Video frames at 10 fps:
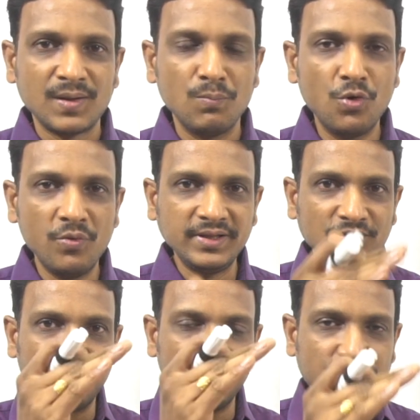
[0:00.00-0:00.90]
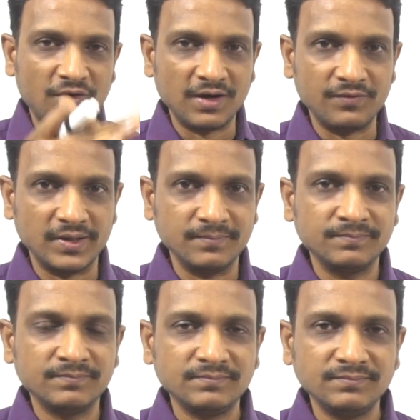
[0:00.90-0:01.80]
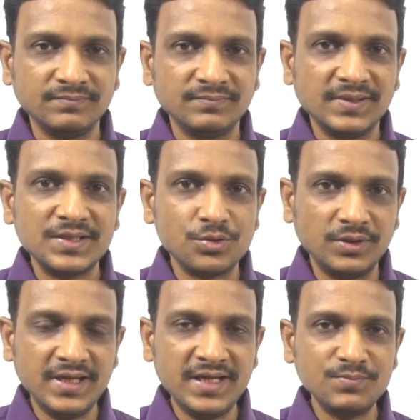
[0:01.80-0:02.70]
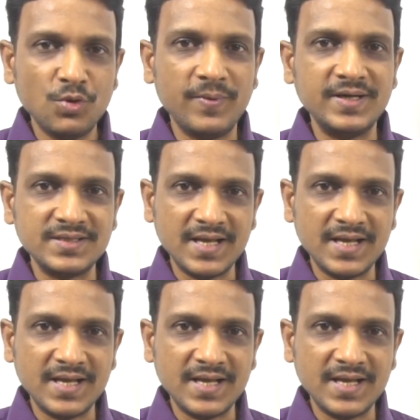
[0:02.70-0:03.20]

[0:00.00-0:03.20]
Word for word: moving the food forward. So these movements,